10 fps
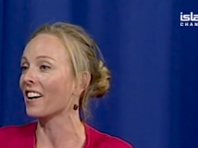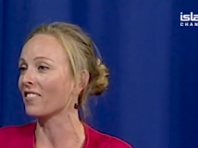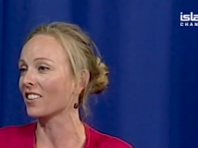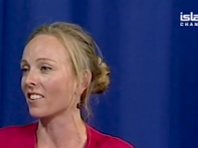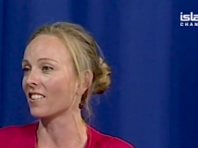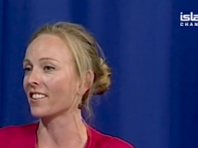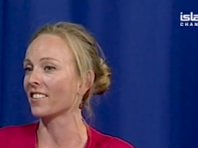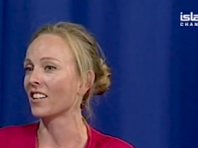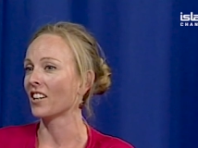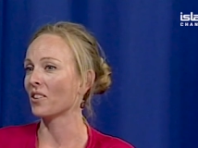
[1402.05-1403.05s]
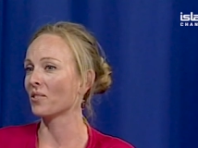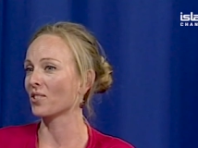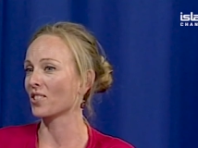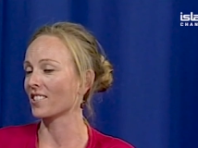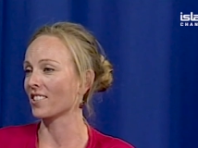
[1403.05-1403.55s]
I have a client
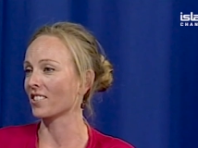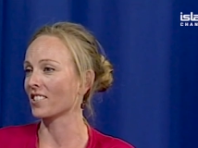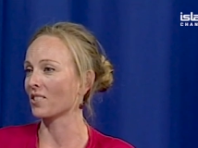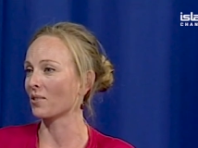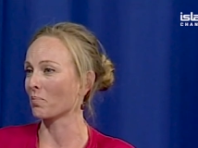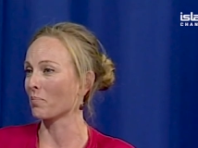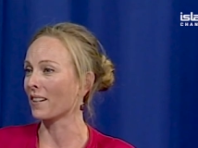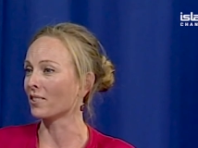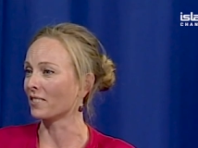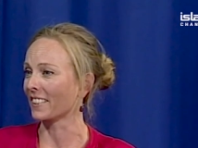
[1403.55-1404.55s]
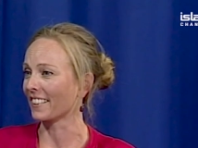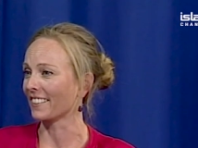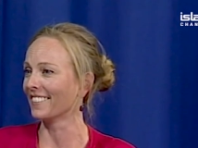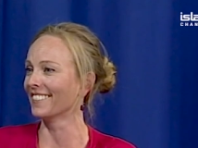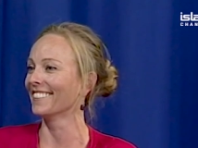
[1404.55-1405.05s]
who's just started doing bell
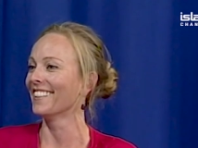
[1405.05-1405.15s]
ringing.